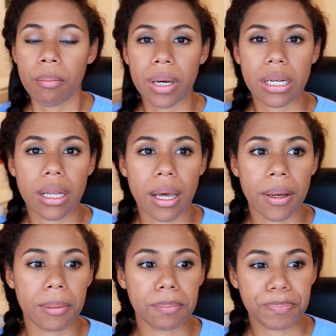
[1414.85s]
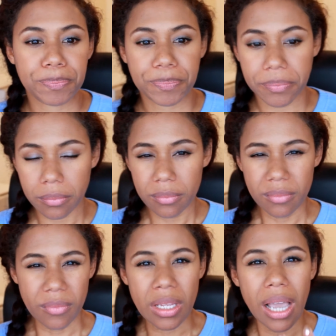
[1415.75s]
But
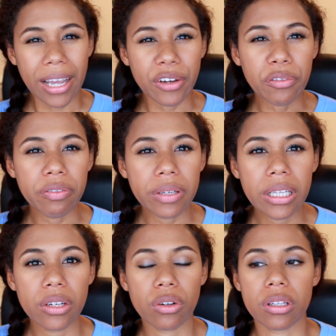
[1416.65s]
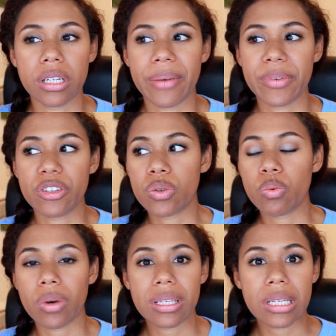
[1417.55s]
I could feel it all the time and
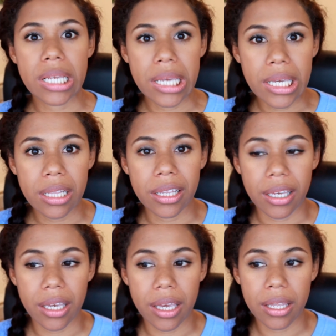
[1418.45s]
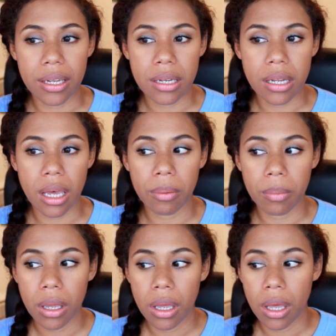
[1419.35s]
just wasn't healing. And
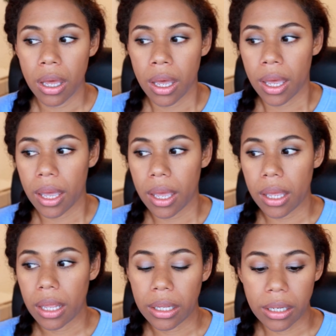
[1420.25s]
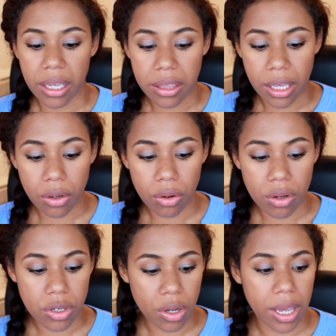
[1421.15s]
like, thank
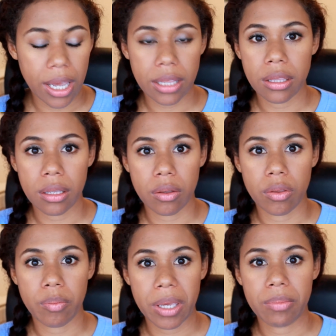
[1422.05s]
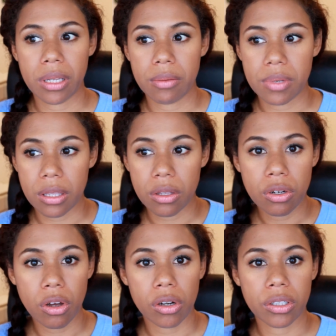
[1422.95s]
goodness, you know, I had the baby lips, like the
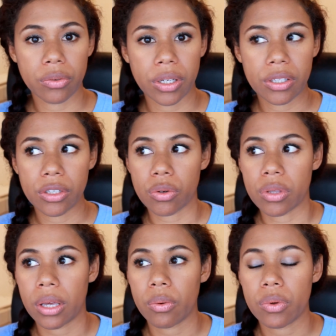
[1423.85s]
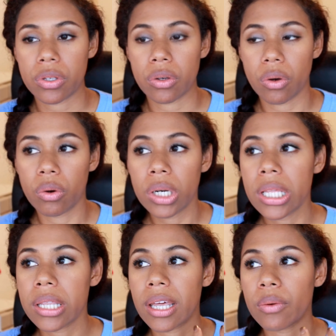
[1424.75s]
Doctor Rescue, and that was the only
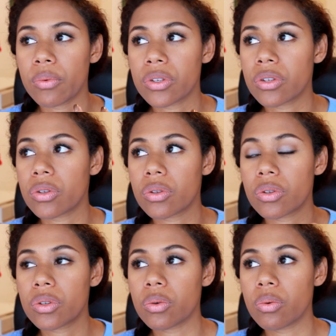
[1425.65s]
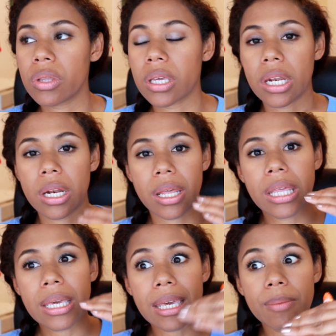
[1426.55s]
thing that was soothing it, and I
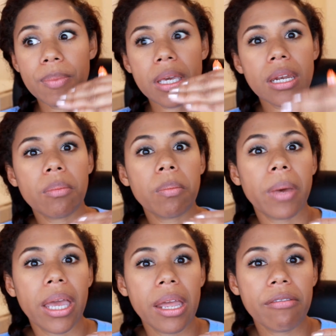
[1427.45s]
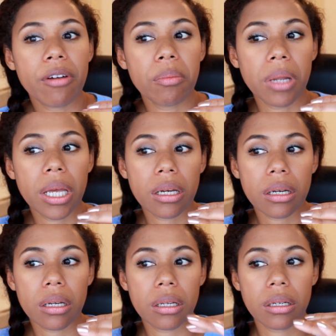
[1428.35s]
think keeping it at bay from
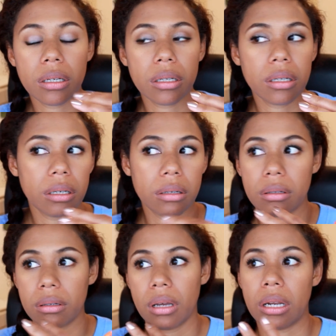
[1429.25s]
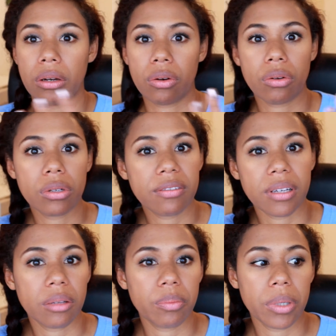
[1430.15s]
like, I don't know,
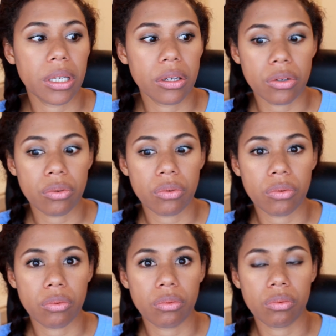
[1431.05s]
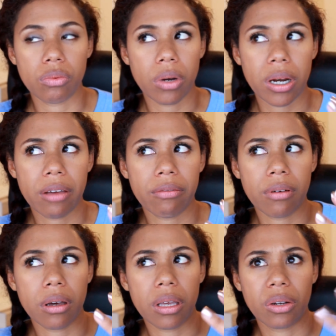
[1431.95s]
developing into
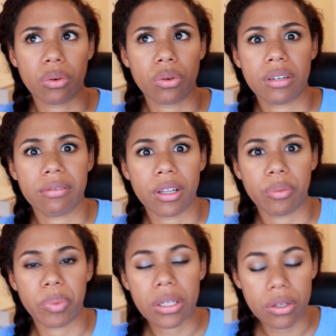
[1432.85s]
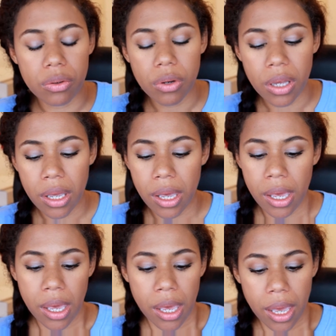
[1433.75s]
whatever it could develop into.
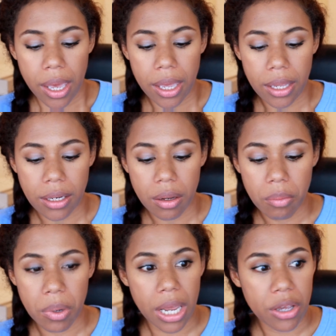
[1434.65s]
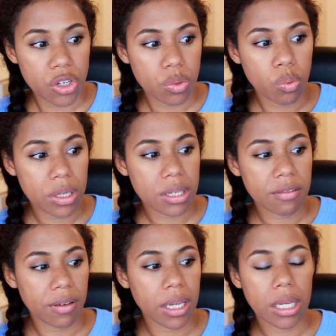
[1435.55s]
But I just
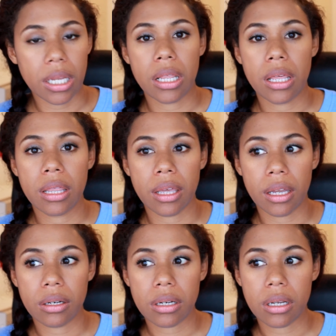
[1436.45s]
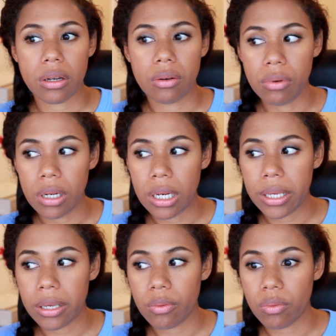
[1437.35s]
wasn't finding anything that
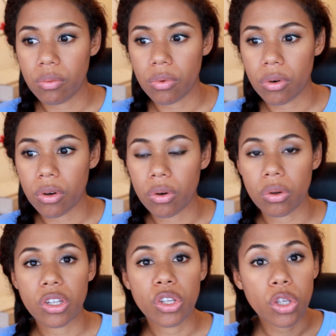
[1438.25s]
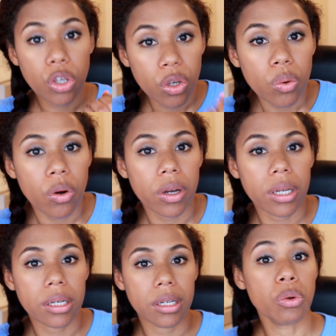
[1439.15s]
really could cure
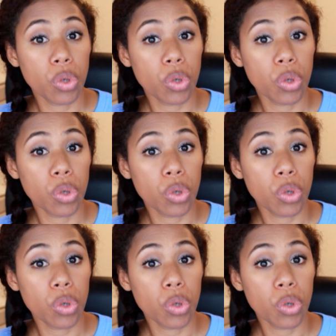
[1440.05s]
it.